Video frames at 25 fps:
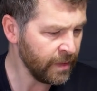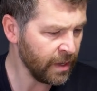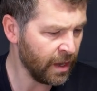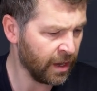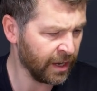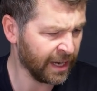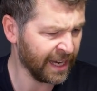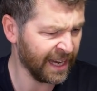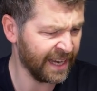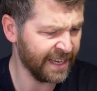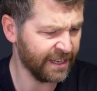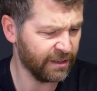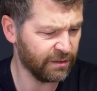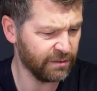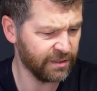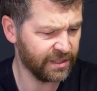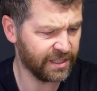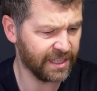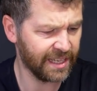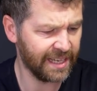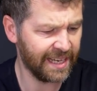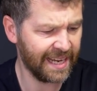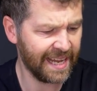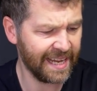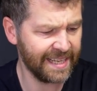Okay,
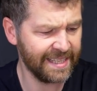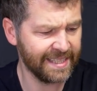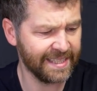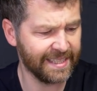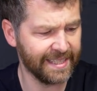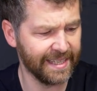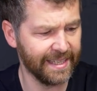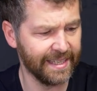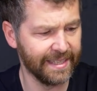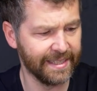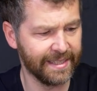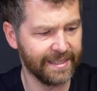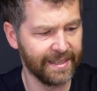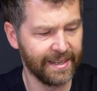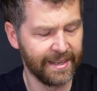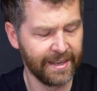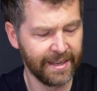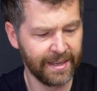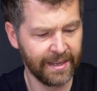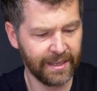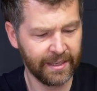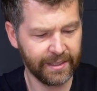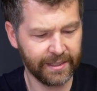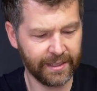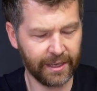onto lenses.
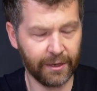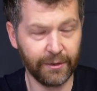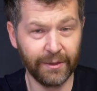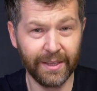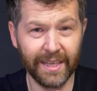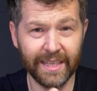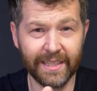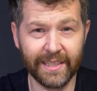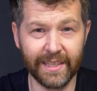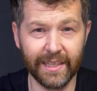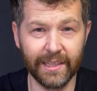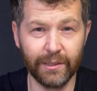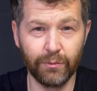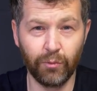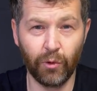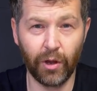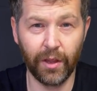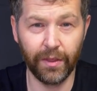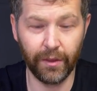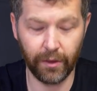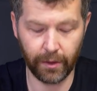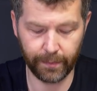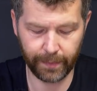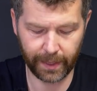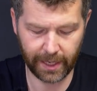So this is
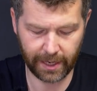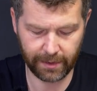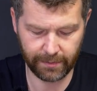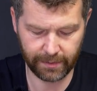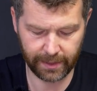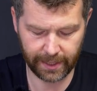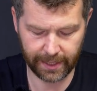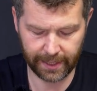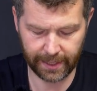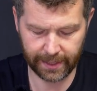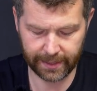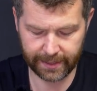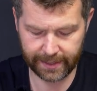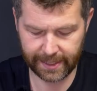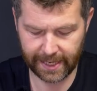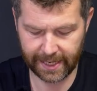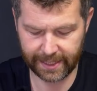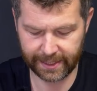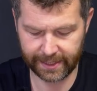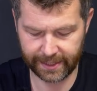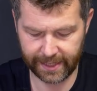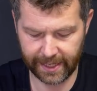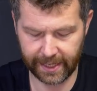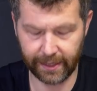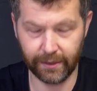one I'm currently
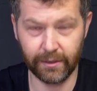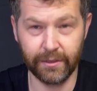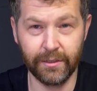testing,